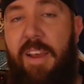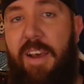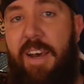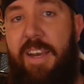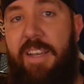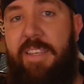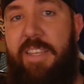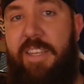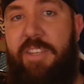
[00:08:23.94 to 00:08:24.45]

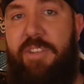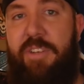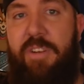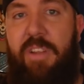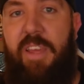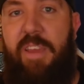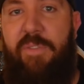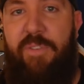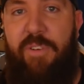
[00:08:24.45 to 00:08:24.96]
uh,
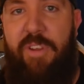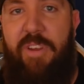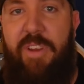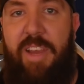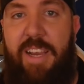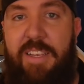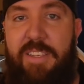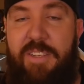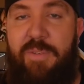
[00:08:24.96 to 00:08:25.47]
digitally for you
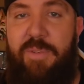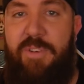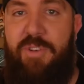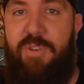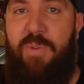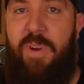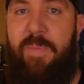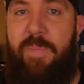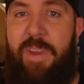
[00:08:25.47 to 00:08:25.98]
guys to
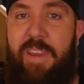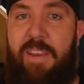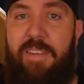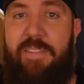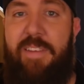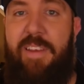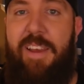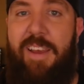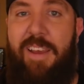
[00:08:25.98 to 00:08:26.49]
enjoy
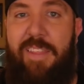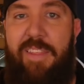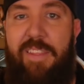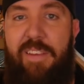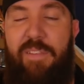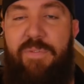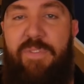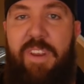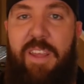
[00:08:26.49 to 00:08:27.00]
because
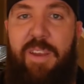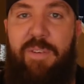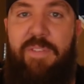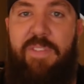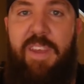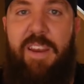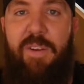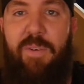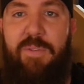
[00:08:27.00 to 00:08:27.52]
these videos,
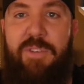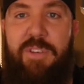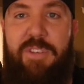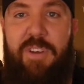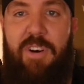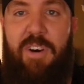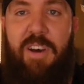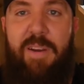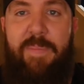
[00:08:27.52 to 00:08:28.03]
they don't
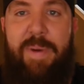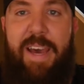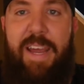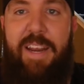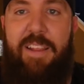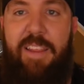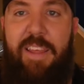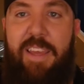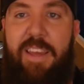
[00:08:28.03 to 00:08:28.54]
just
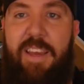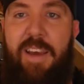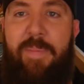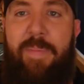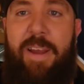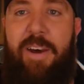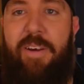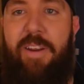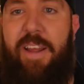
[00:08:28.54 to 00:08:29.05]
automatically come
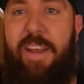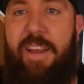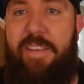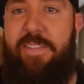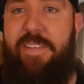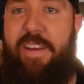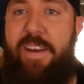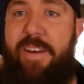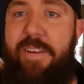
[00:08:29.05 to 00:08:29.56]
out
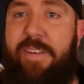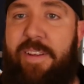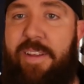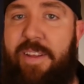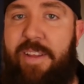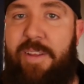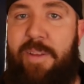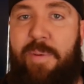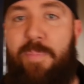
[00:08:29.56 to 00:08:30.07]
as uh,
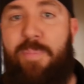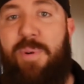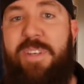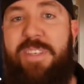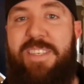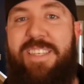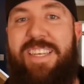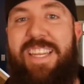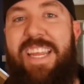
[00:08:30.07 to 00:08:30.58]

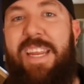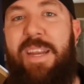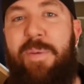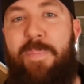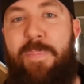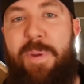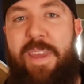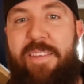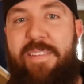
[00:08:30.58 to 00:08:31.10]
pristine
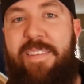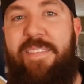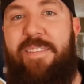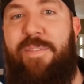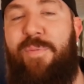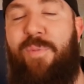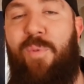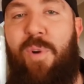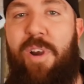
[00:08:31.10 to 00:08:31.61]
pieces
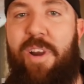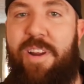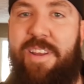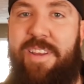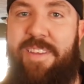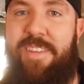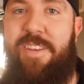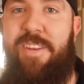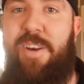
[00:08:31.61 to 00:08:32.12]
of work.
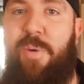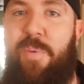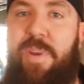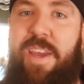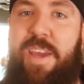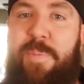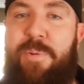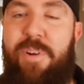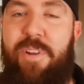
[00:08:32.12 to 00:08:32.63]
No, we
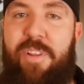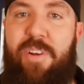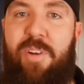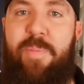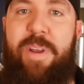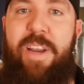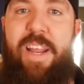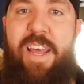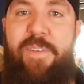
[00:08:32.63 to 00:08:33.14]
gotta put a little
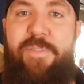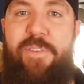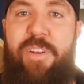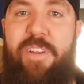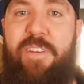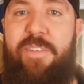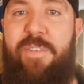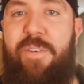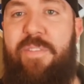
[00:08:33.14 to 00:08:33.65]
bit of effort
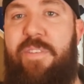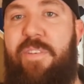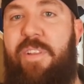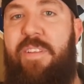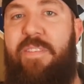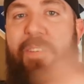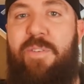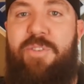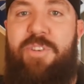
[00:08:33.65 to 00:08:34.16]
into it, so
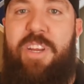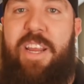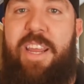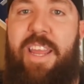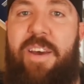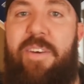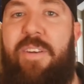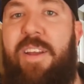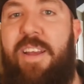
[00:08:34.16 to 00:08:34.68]
let's go check
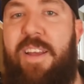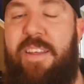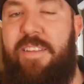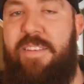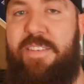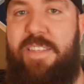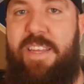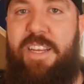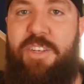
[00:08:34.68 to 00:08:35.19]
out
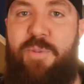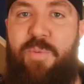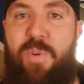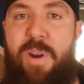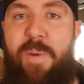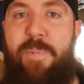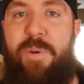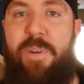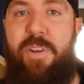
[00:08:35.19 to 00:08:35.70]
the station where
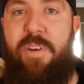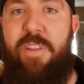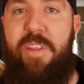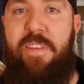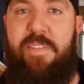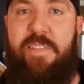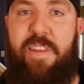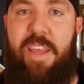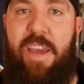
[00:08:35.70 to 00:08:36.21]
I put all
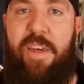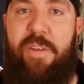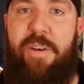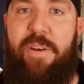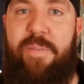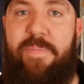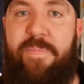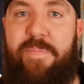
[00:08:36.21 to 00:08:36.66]
these together